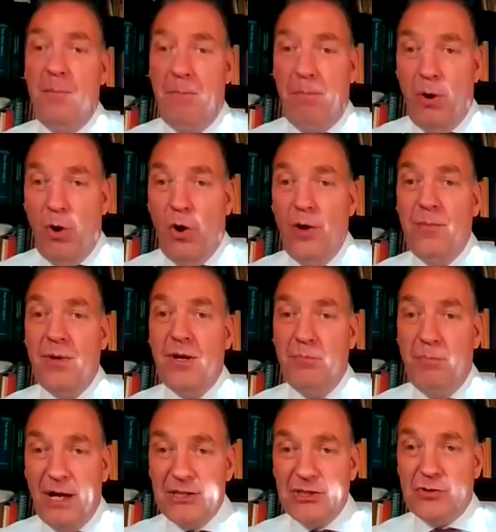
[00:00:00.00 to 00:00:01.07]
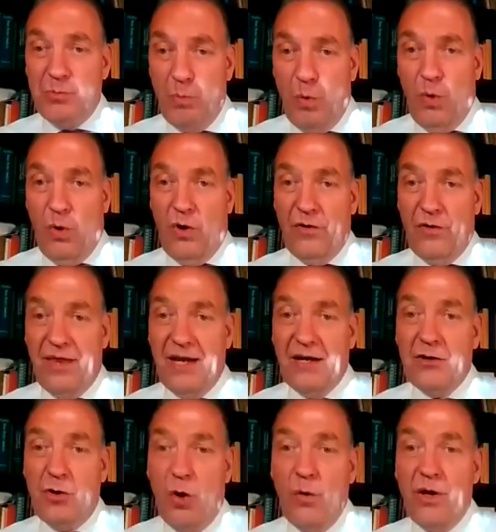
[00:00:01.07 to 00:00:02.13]
employment much more
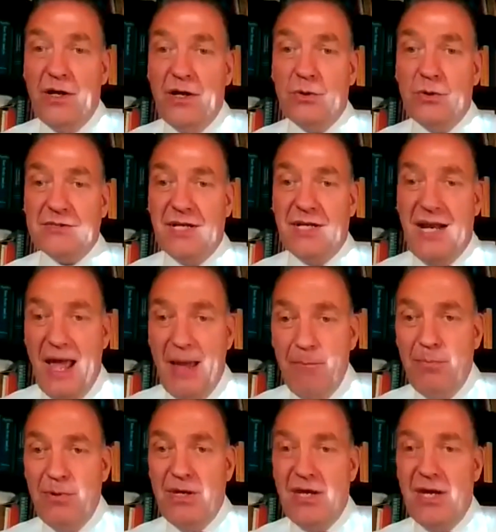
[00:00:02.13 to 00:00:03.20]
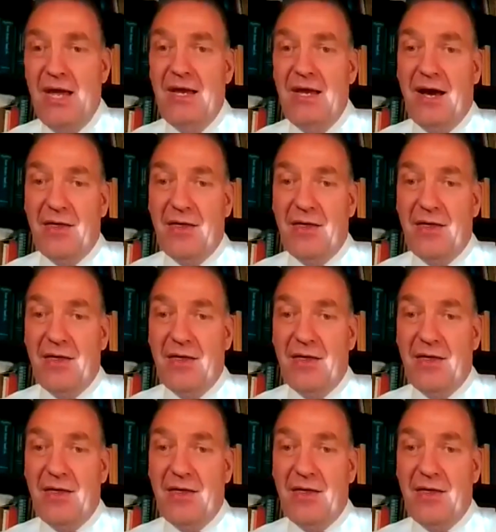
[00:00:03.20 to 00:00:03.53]
than going with an MBA,